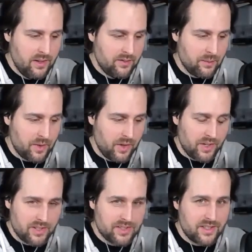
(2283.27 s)
from
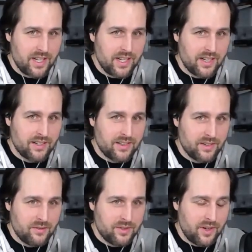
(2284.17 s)
Clark's, and
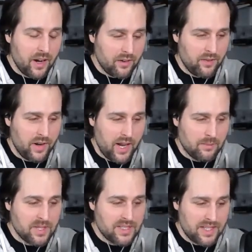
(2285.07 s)
the photographer
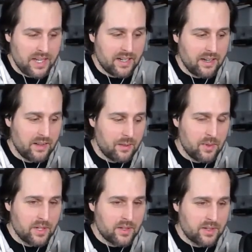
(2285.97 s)
had me stand on the
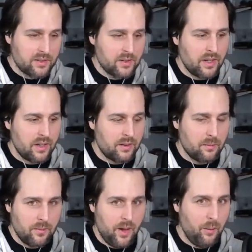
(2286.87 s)
beach.
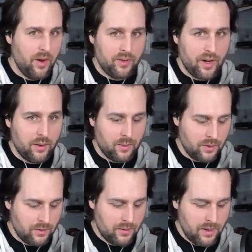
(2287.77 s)
My wife and I
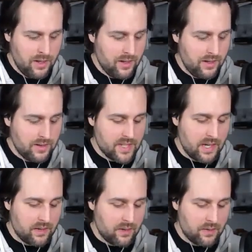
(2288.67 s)
were in
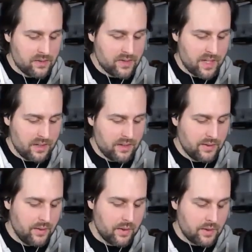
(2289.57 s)
Santa Cruz taking these
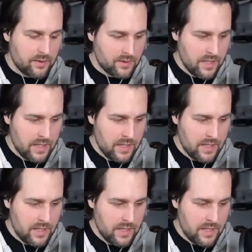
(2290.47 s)
photos.